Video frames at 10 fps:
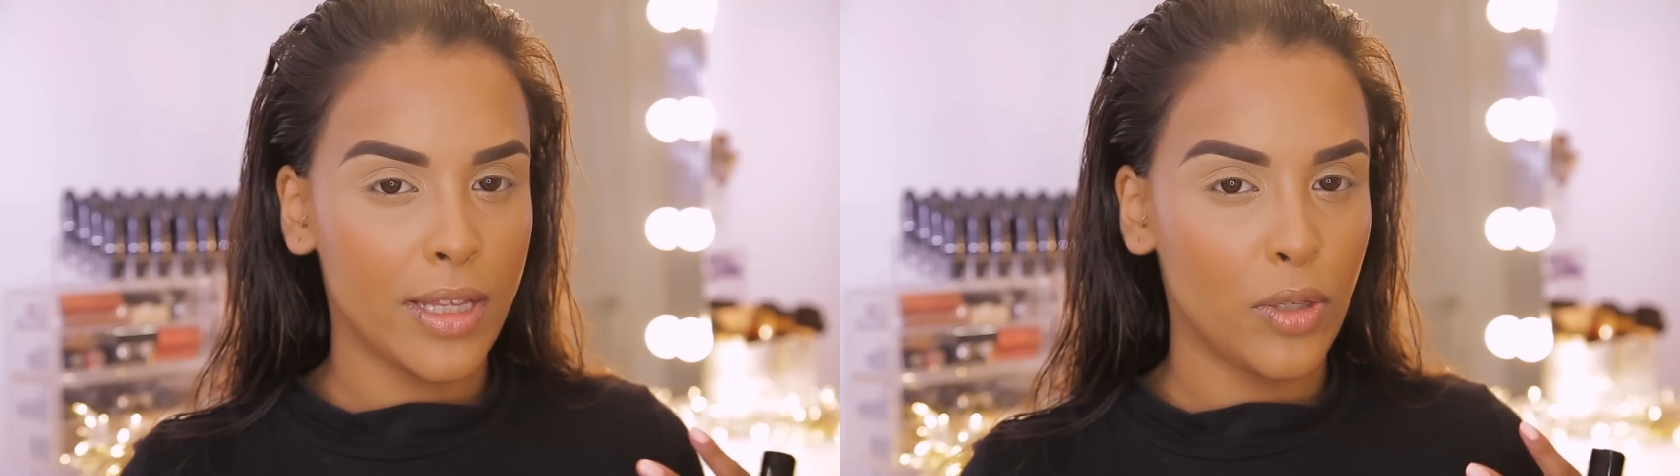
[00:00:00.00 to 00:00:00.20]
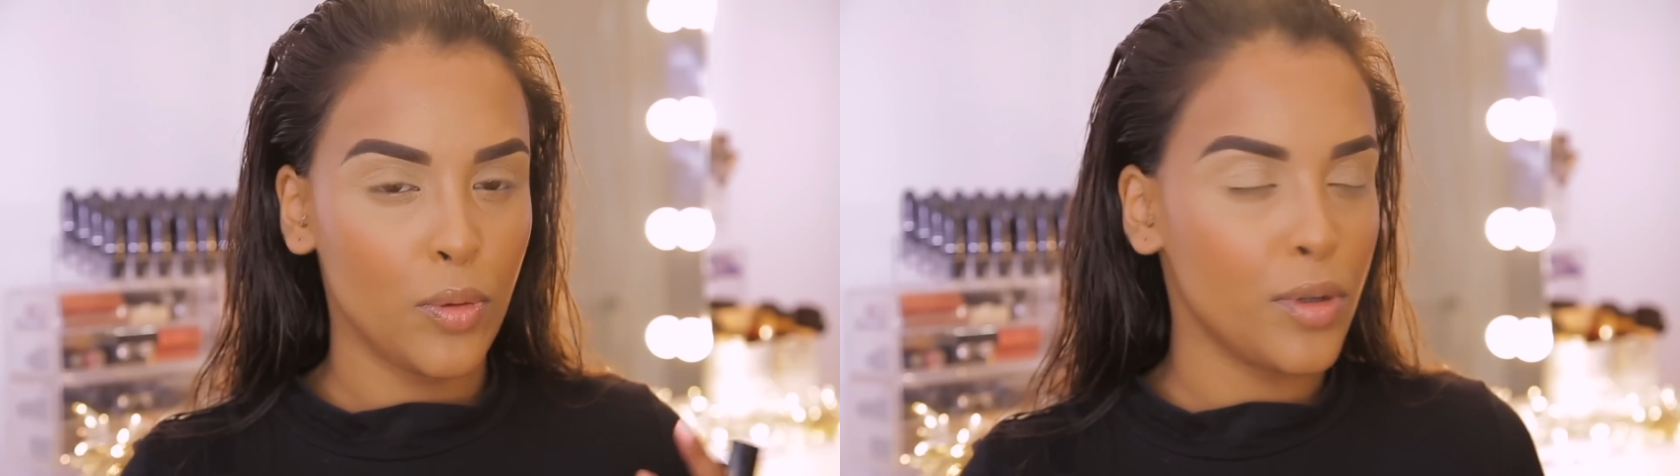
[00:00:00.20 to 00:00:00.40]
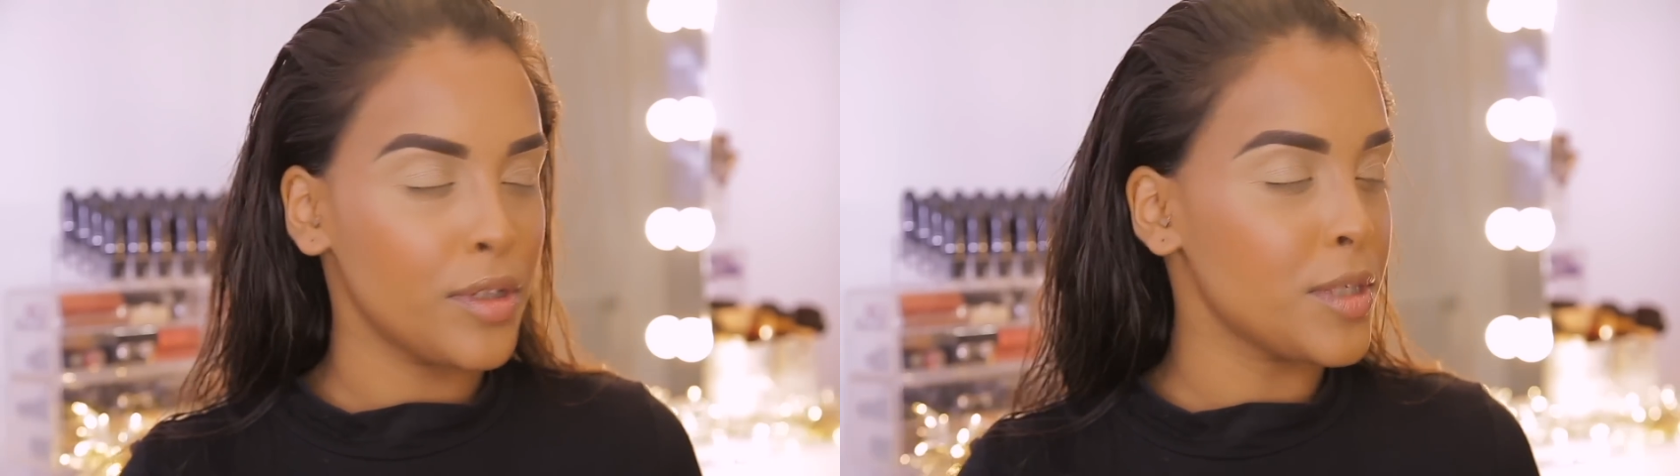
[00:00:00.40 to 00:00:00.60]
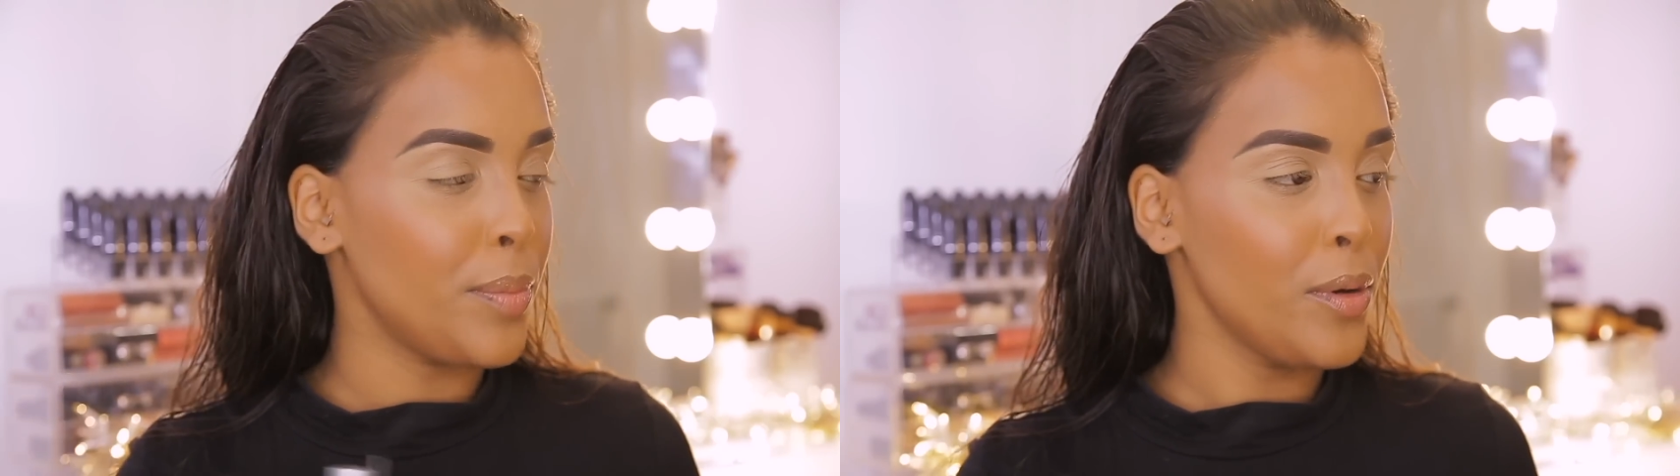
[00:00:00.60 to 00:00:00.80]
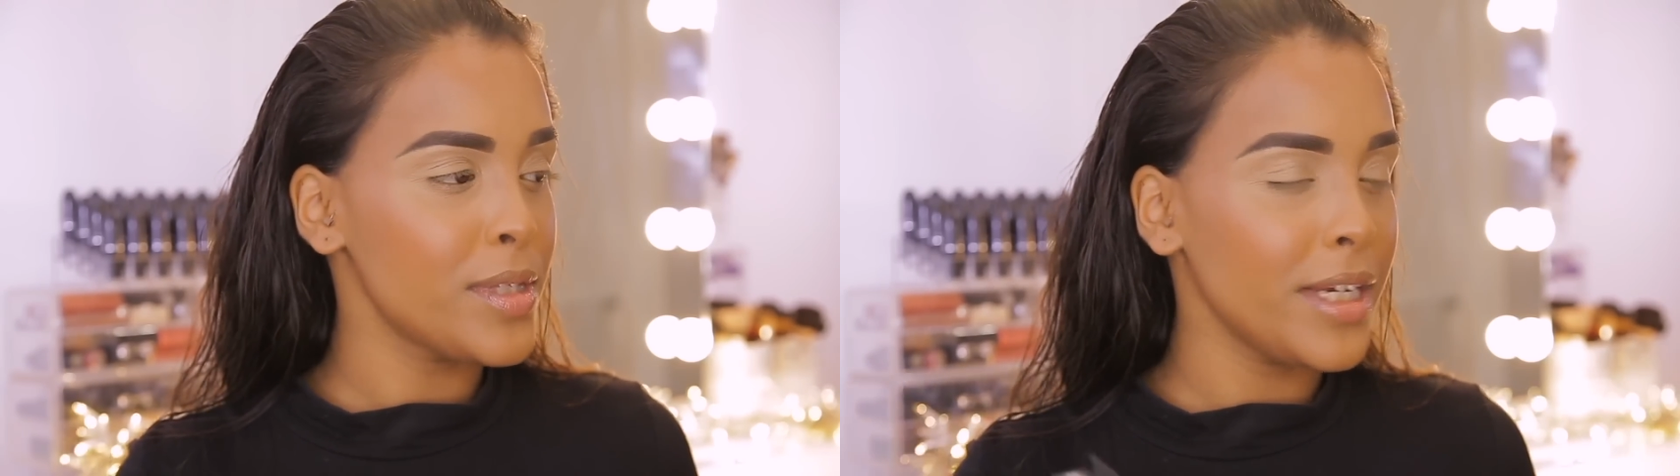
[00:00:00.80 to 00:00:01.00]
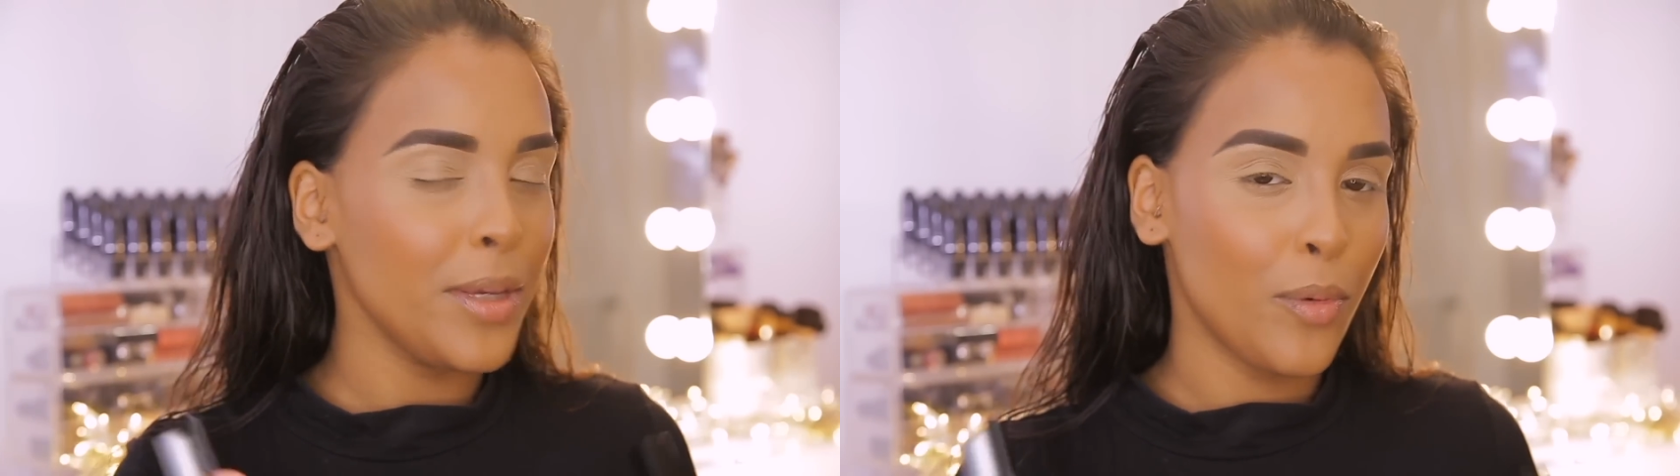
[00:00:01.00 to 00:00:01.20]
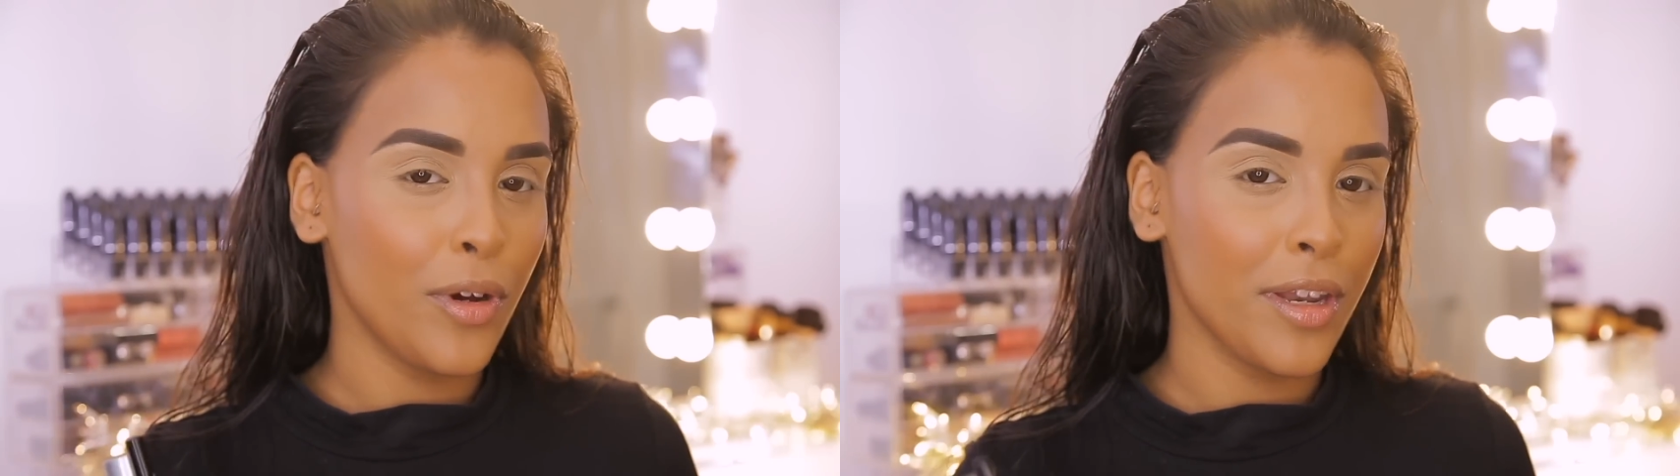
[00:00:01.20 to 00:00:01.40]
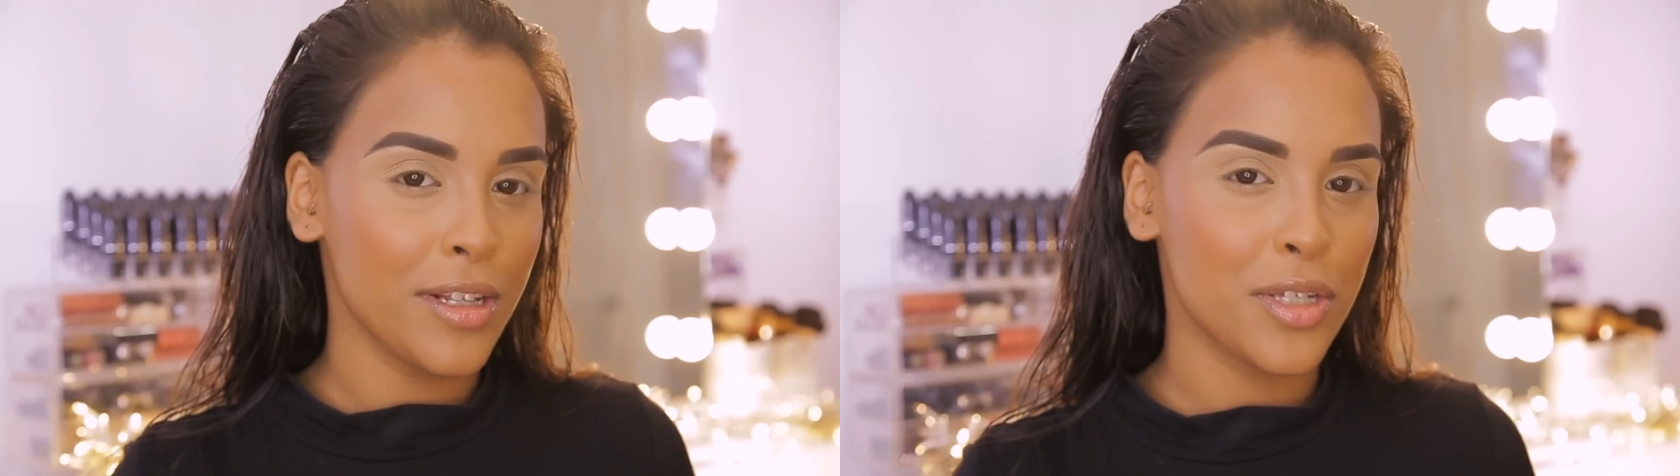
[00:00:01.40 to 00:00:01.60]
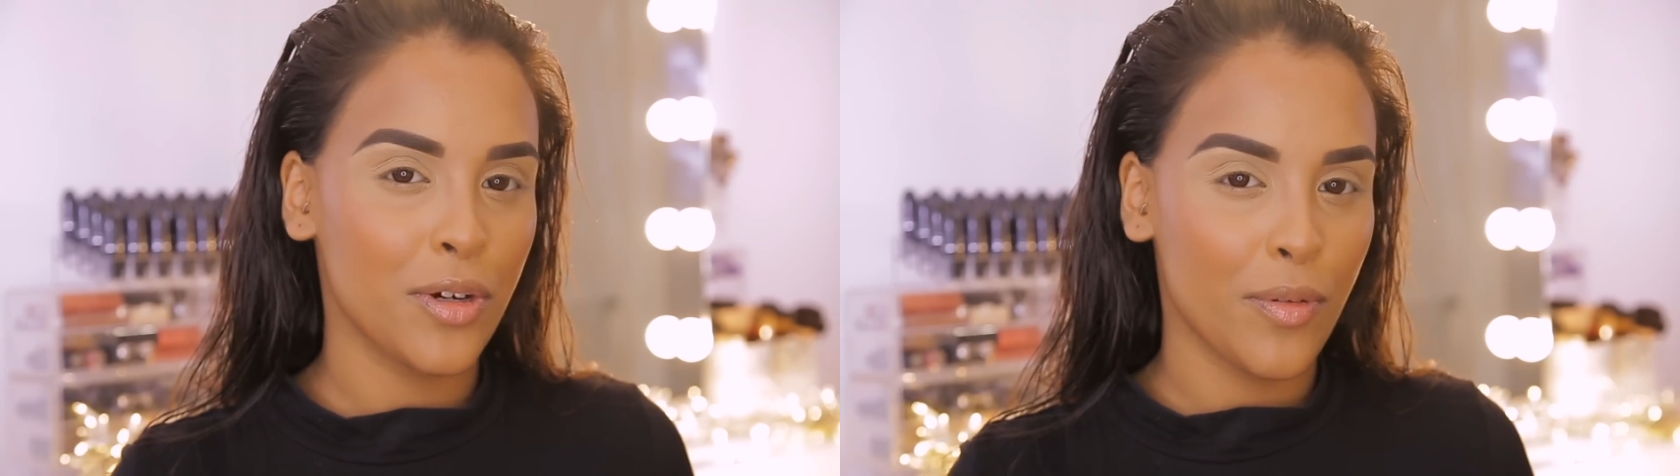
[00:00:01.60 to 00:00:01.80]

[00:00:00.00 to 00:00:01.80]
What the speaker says: that you could supposedly want to